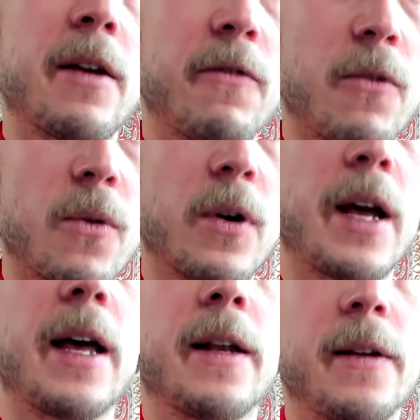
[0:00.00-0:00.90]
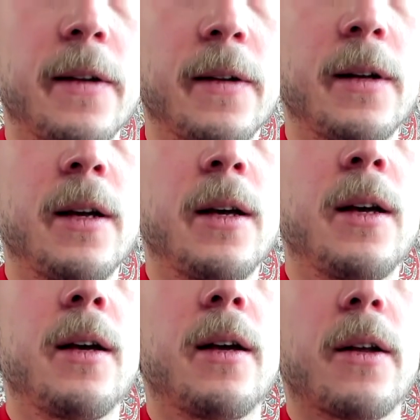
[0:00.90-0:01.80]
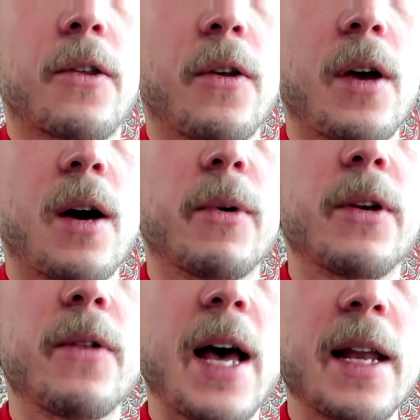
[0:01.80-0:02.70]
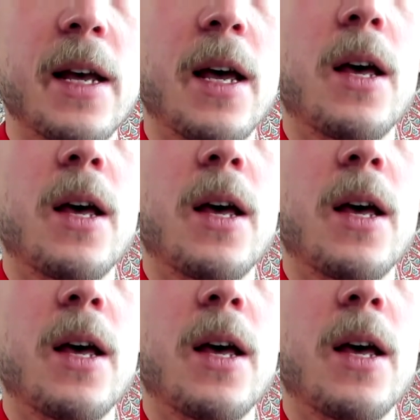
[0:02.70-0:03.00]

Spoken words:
4, and I'll show you how we do that.